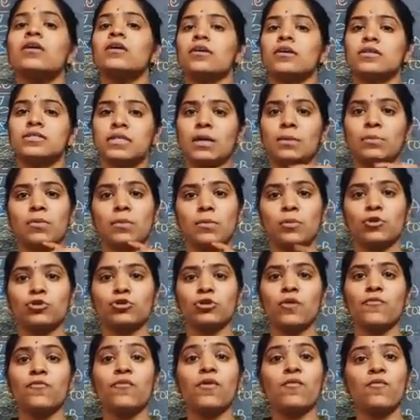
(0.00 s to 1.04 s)
some amount
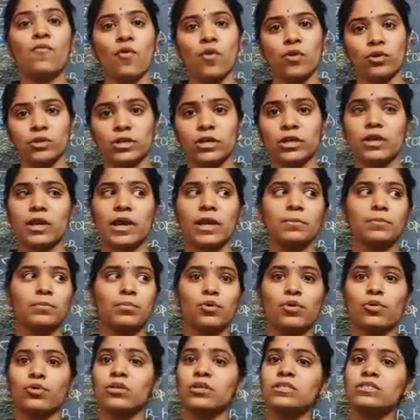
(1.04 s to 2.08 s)
of water and
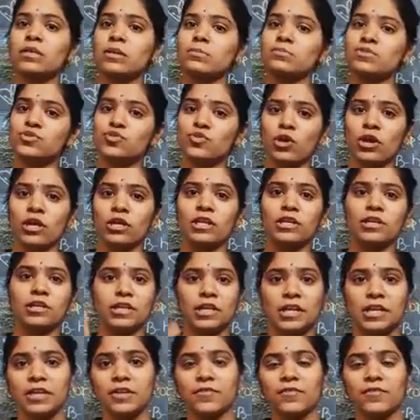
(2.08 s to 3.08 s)
pour some soil in it.